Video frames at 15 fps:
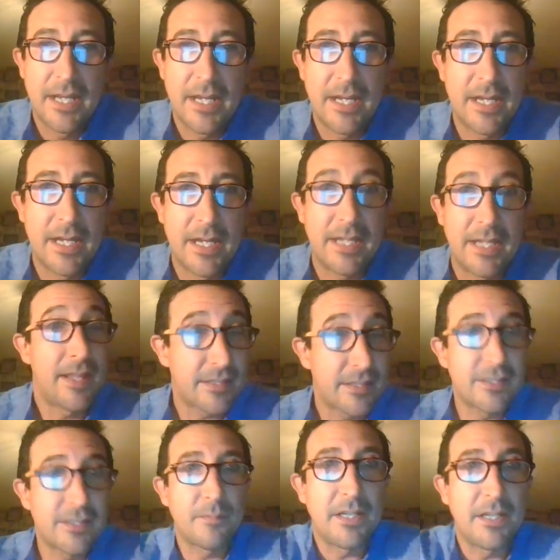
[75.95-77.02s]
And
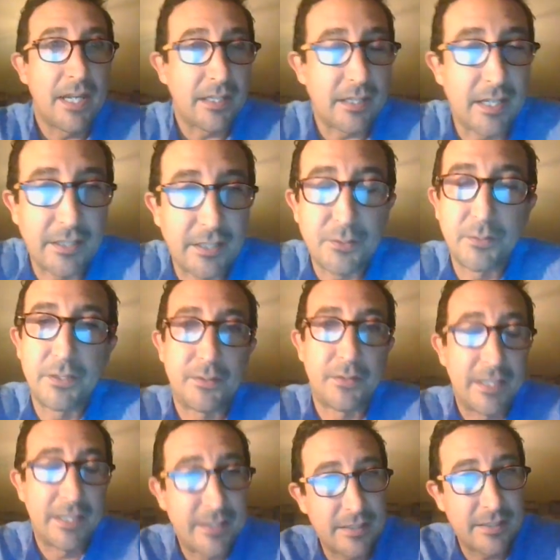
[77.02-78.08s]
that's something I'd like to
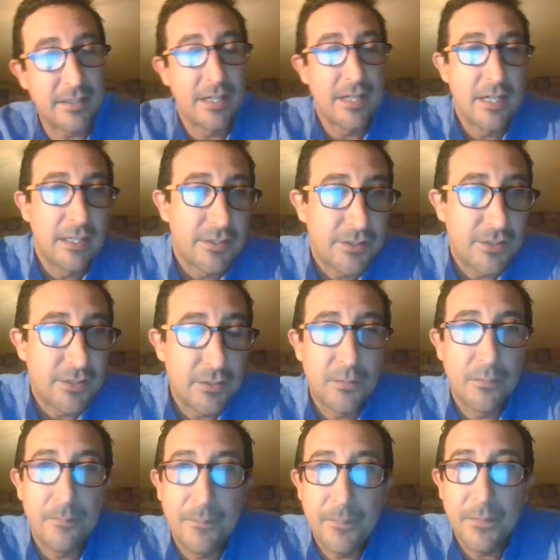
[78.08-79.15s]
address.
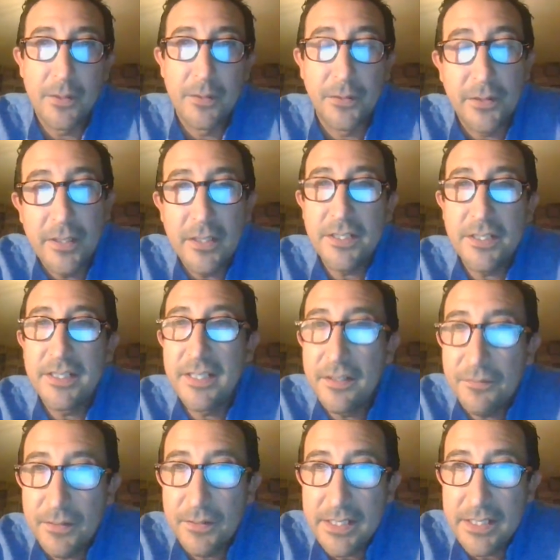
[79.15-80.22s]
So, look, there's
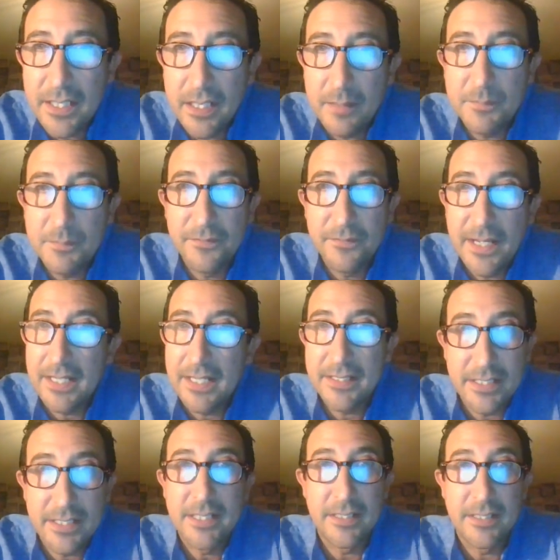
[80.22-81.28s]
different types of
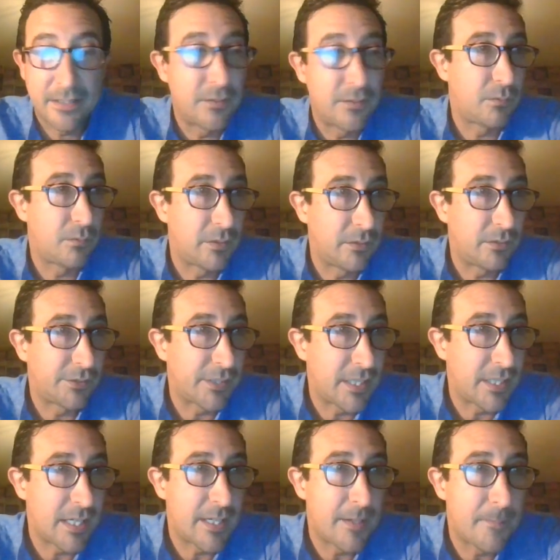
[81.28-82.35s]
vaccines in the world.
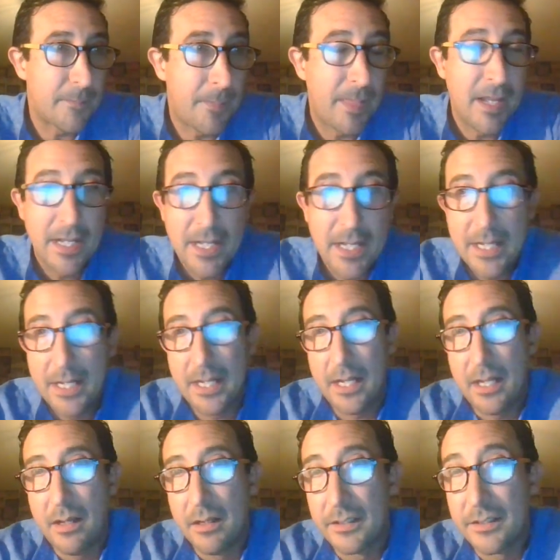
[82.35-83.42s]

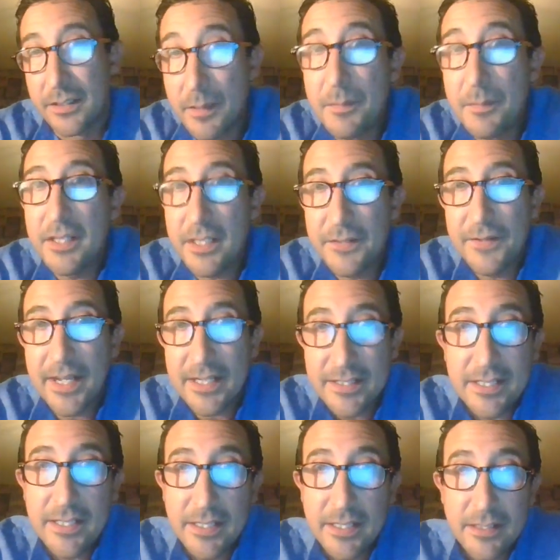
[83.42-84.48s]
Some of these
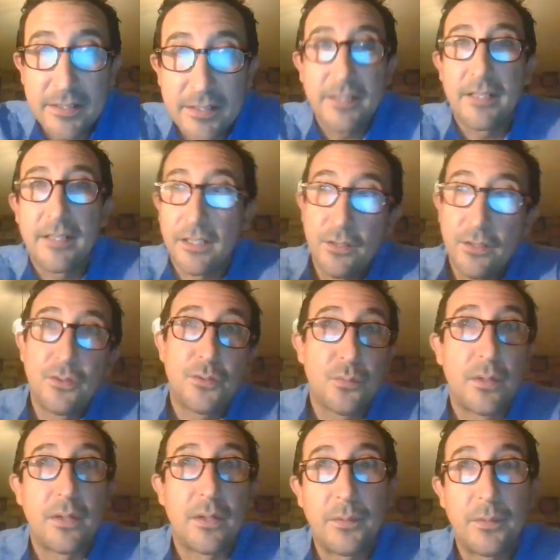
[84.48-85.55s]
vaccines use
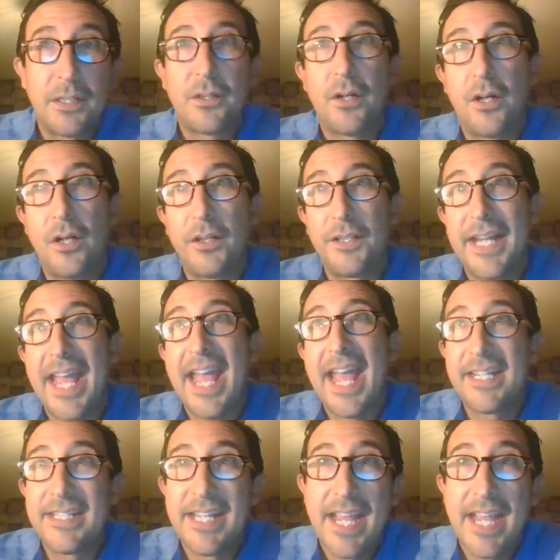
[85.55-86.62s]
what we call an
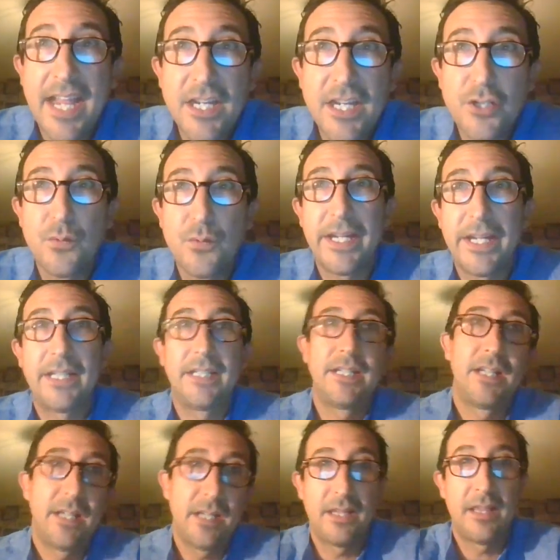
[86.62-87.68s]

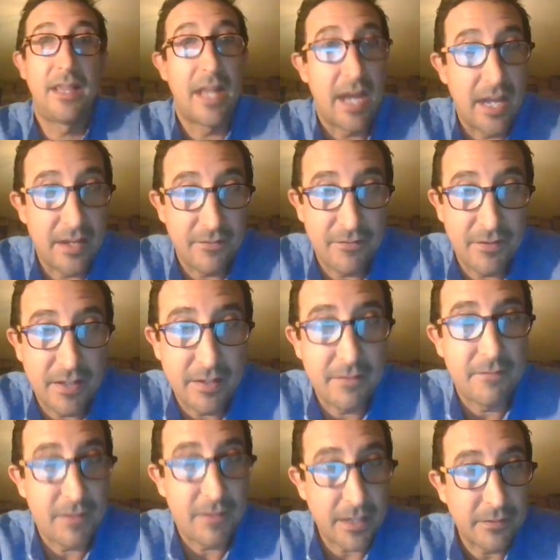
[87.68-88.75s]
attenuated live
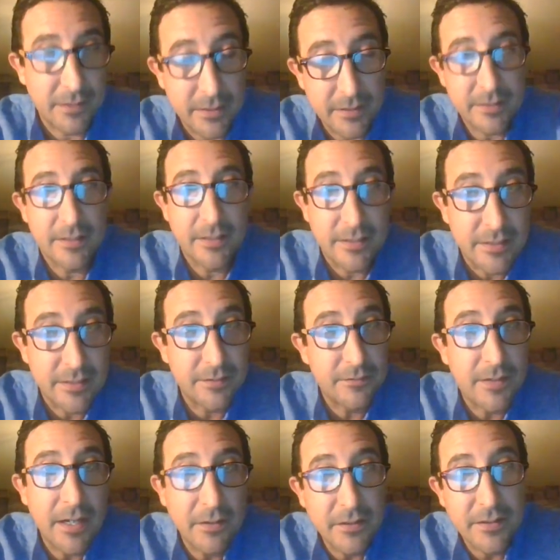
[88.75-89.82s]
virus. This is a
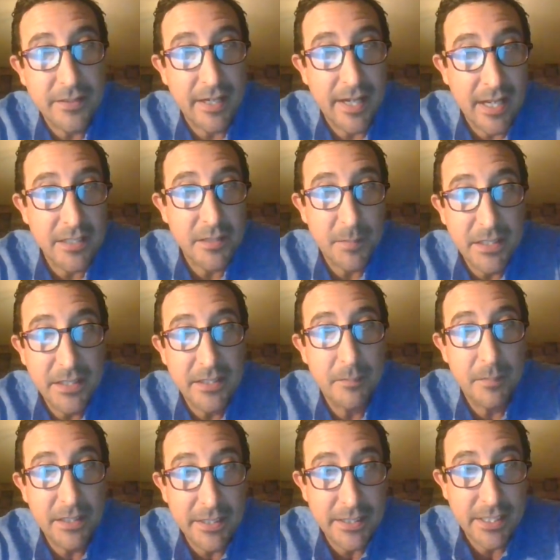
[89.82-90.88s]
virus that has been
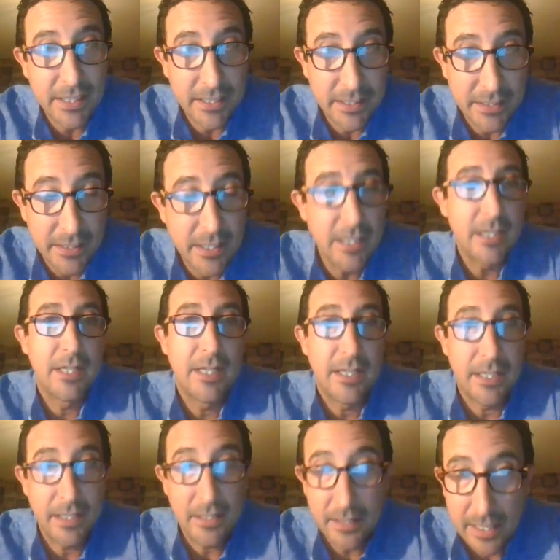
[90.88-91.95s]
debilitated
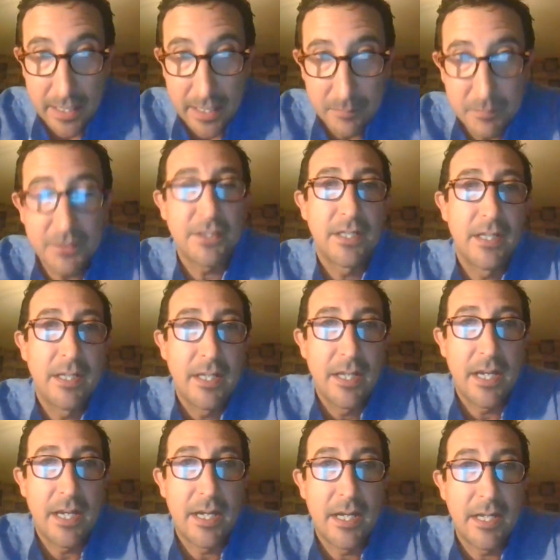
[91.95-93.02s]
in labs,
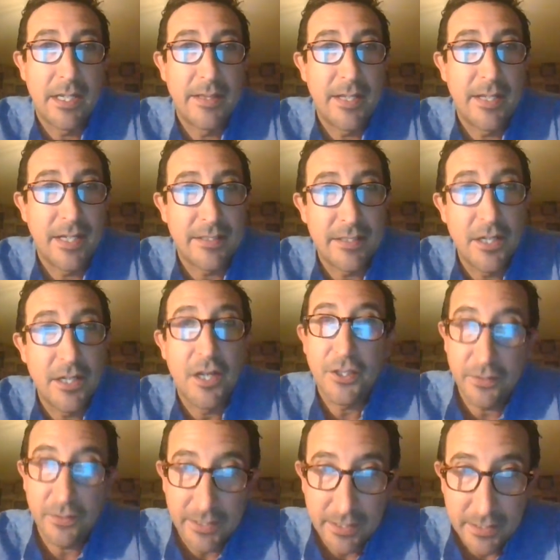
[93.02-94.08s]
and that's
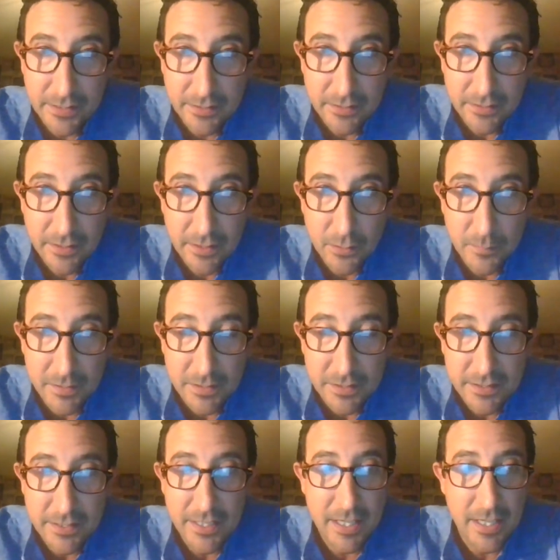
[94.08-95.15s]
inoculated into the
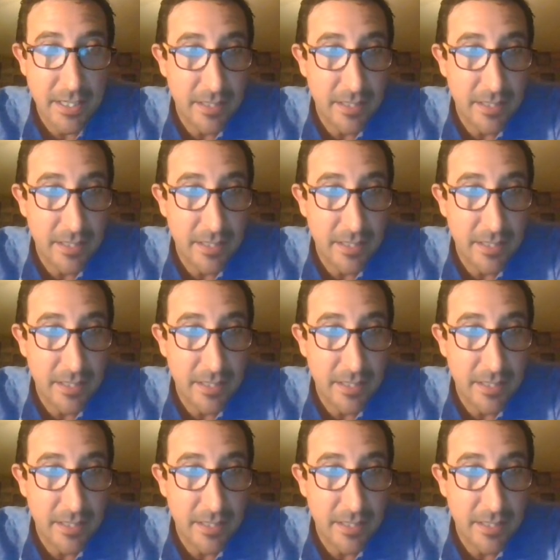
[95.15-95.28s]
humans.